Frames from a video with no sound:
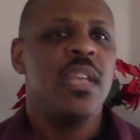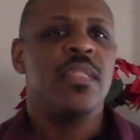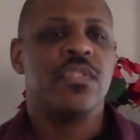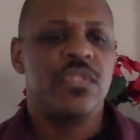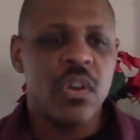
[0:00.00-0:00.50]

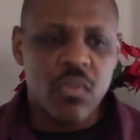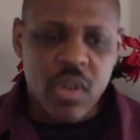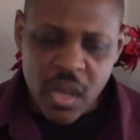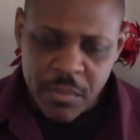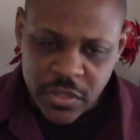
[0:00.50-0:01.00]
There's no
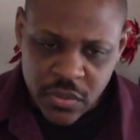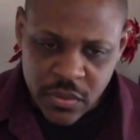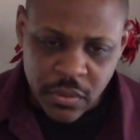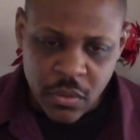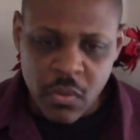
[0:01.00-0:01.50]
coming to
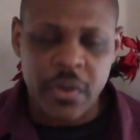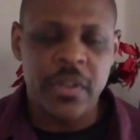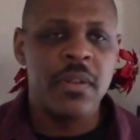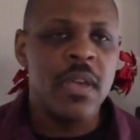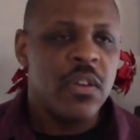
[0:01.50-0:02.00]
the Lord
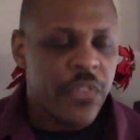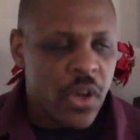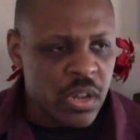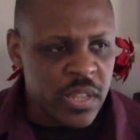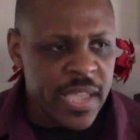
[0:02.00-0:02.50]
and
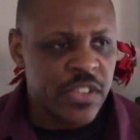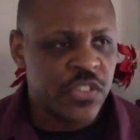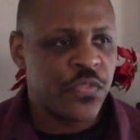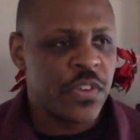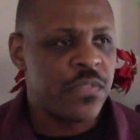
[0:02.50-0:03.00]
falling at
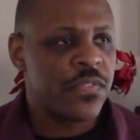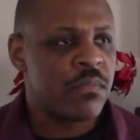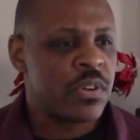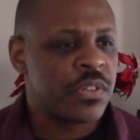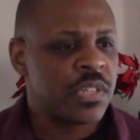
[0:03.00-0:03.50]
his feet for
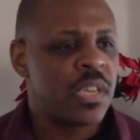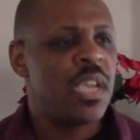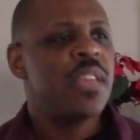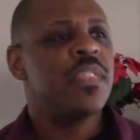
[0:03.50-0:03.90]
mercy.